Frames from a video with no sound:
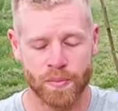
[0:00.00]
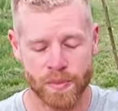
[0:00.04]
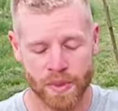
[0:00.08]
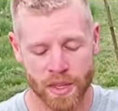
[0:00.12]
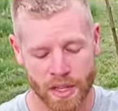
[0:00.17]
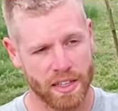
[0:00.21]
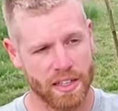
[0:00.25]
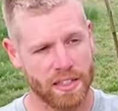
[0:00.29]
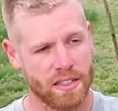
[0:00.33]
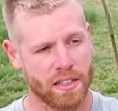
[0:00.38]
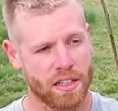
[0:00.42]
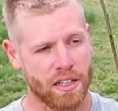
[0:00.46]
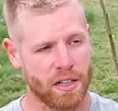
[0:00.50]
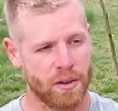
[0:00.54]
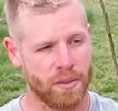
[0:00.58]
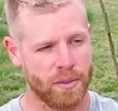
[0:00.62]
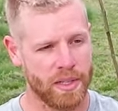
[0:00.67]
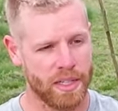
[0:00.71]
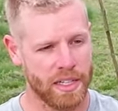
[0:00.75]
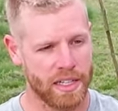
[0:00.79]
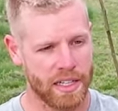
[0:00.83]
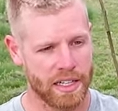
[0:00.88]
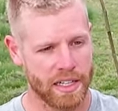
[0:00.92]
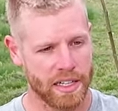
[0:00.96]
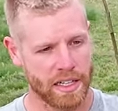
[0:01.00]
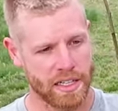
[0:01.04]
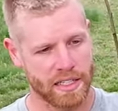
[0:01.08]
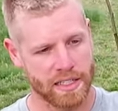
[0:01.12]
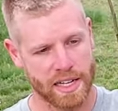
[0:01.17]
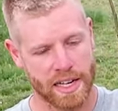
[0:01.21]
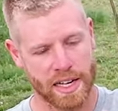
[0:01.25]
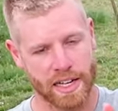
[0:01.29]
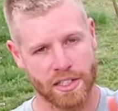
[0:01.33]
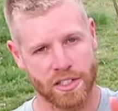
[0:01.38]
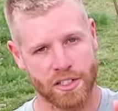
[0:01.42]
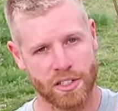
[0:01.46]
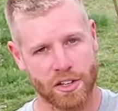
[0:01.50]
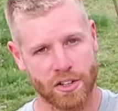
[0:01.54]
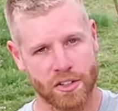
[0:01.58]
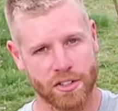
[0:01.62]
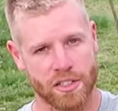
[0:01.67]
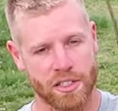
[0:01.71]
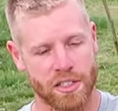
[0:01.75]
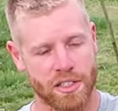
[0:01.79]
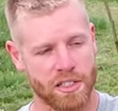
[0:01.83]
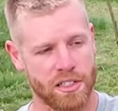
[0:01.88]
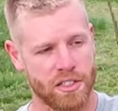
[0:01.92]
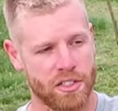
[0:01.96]
These are gonna be getting attached
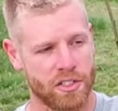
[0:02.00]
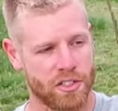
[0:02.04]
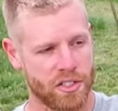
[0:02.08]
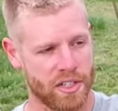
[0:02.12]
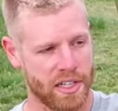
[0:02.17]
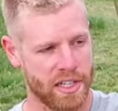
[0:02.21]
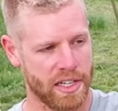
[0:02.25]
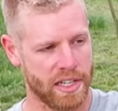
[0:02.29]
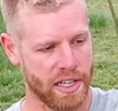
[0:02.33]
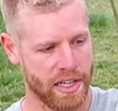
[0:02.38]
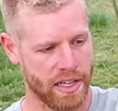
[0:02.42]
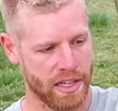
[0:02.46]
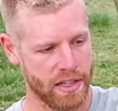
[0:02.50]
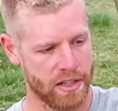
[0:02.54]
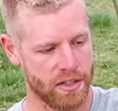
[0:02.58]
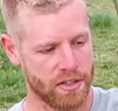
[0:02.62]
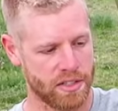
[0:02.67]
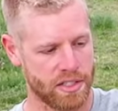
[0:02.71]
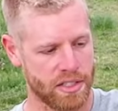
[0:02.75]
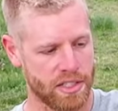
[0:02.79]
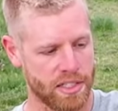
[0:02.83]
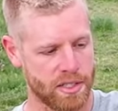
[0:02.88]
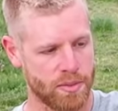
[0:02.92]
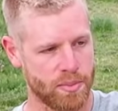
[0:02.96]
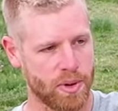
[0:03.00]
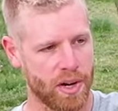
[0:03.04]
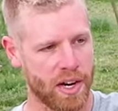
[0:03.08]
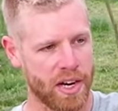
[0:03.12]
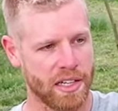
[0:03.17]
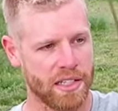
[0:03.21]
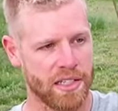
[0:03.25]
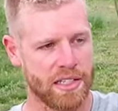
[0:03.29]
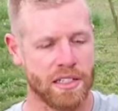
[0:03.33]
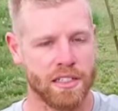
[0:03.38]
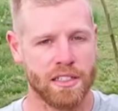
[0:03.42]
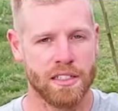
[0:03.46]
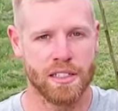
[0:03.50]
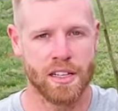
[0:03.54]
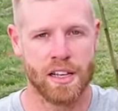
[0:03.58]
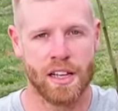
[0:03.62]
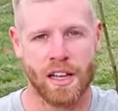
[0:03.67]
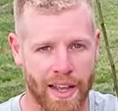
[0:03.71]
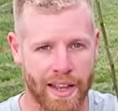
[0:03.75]
onto this tree here, onto these branches.